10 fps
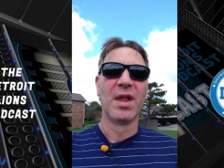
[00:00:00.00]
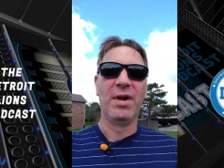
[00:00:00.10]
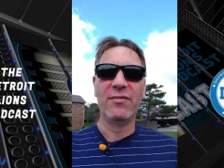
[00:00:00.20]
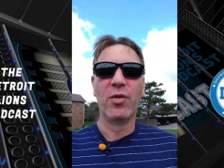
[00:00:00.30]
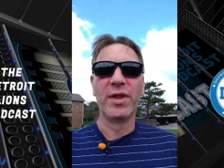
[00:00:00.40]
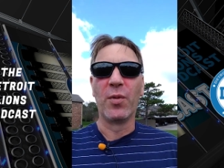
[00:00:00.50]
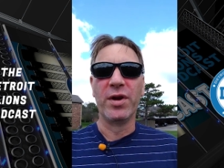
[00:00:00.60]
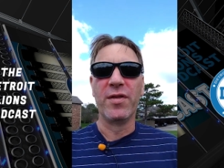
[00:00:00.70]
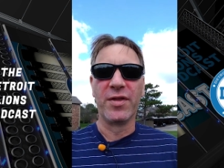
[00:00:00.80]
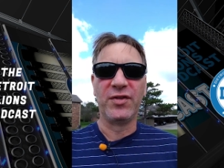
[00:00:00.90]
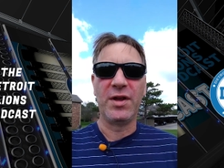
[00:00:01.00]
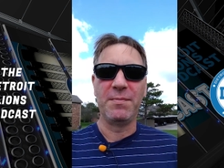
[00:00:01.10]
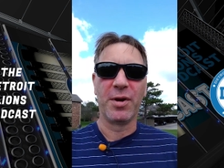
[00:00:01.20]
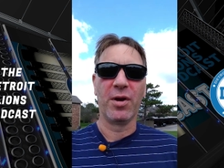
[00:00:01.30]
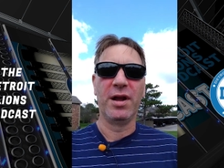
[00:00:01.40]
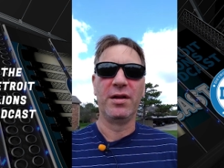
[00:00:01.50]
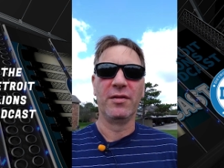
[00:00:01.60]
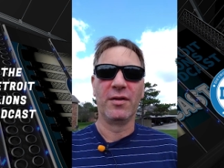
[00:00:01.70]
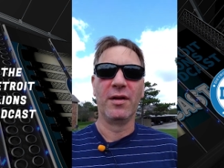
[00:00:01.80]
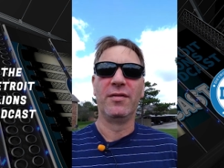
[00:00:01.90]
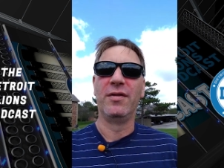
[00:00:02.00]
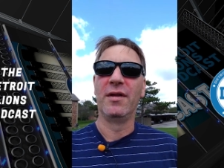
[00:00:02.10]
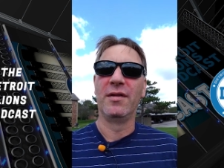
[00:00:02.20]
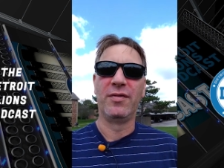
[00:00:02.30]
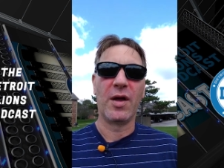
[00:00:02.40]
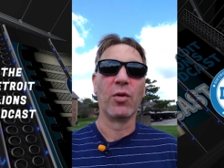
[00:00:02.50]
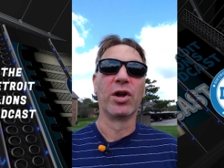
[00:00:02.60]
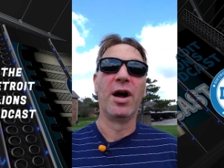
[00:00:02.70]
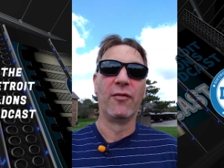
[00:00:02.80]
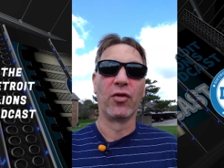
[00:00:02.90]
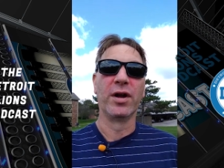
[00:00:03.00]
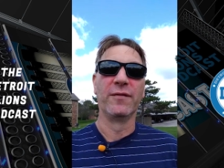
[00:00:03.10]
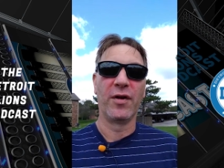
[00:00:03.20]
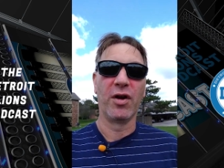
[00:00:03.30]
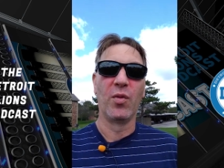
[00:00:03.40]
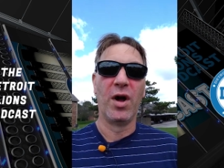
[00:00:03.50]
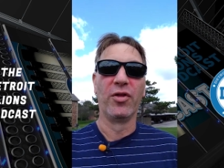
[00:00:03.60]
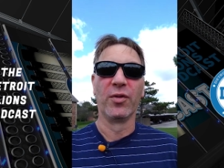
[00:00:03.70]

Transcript: but even when they went into the team period, they were covering very well.